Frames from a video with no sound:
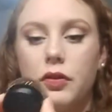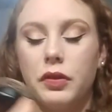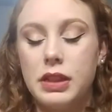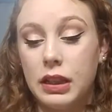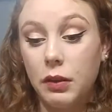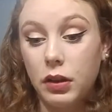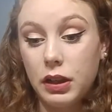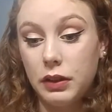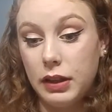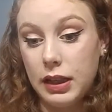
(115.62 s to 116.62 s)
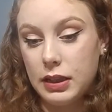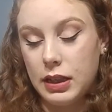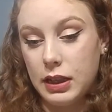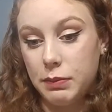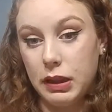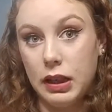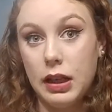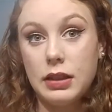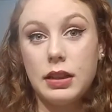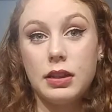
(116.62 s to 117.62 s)
the reason I wanted this is
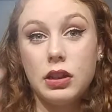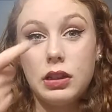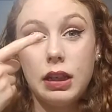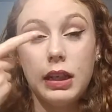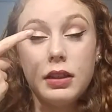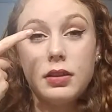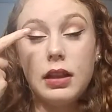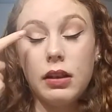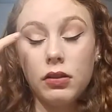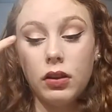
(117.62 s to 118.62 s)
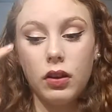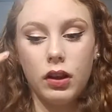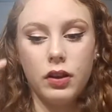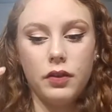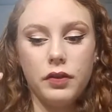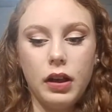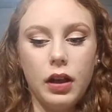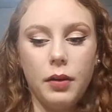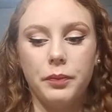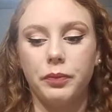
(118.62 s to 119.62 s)
because it's good to cancel out a lot
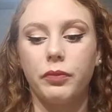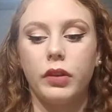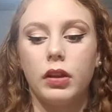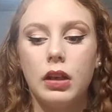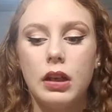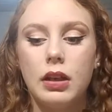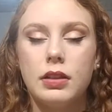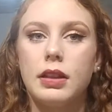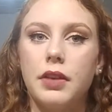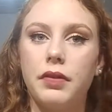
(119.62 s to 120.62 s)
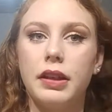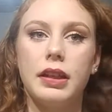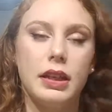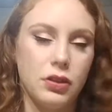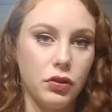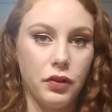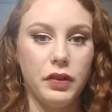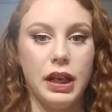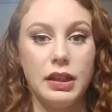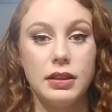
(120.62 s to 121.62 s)
of say redness or
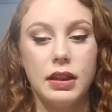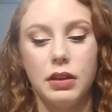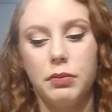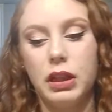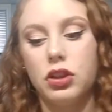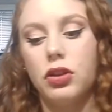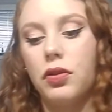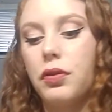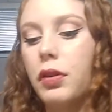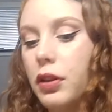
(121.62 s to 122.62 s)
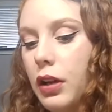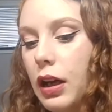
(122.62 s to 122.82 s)
veins that may show through on